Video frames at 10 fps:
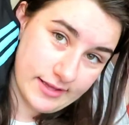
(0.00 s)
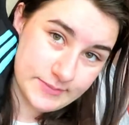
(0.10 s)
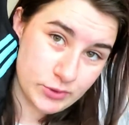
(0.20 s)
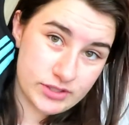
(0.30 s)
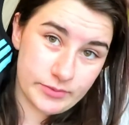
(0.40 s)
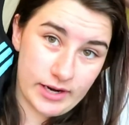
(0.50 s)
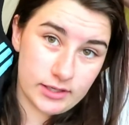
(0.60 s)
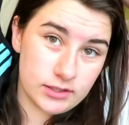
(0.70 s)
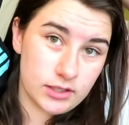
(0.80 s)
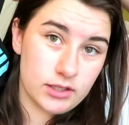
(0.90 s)
sports
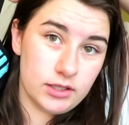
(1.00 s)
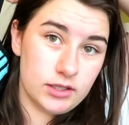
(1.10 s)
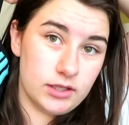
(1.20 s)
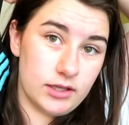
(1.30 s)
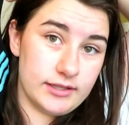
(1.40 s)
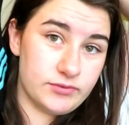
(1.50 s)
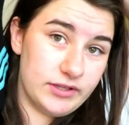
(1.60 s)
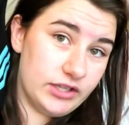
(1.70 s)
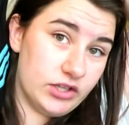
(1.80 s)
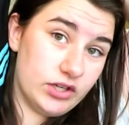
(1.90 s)
bra. It's
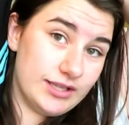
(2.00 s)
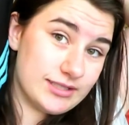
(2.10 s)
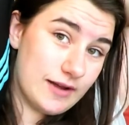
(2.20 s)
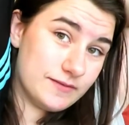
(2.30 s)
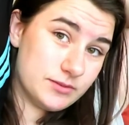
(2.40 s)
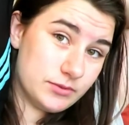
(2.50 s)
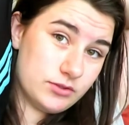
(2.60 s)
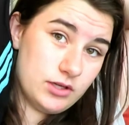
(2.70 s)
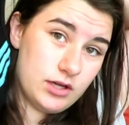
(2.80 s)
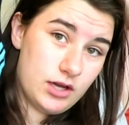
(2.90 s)
really cute, it's
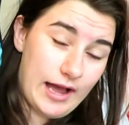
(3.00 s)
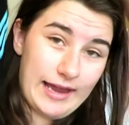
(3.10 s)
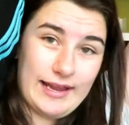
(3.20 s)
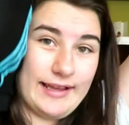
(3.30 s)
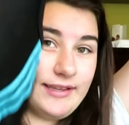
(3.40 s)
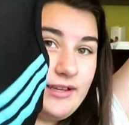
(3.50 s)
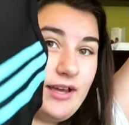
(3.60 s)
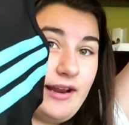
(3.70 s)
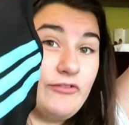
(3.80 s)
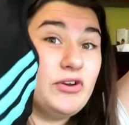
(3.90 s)
comfortable, I like it,
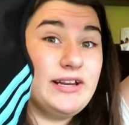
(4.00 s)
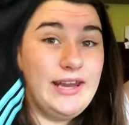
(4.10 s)
and I really